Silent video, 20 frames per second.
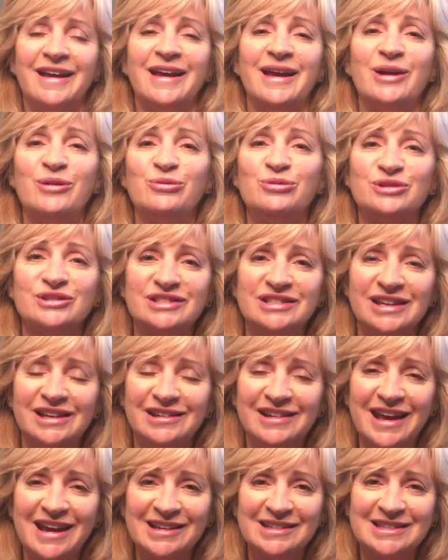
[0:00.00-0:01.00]
and we'll see you
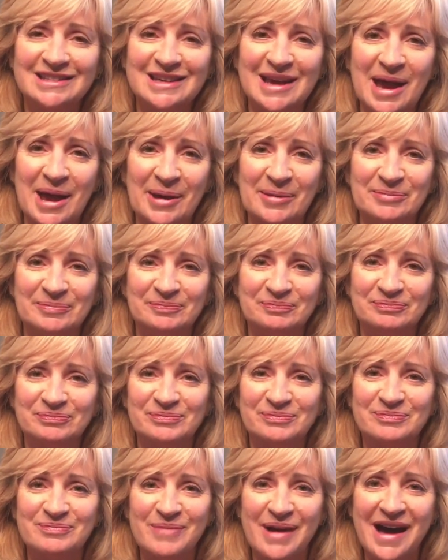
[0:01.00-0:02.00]
next time.
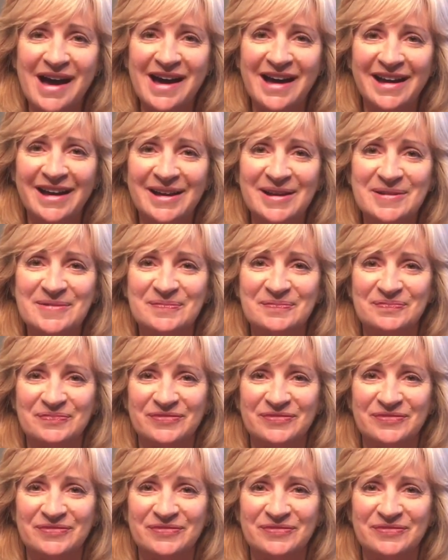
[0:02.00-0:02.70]
Bye.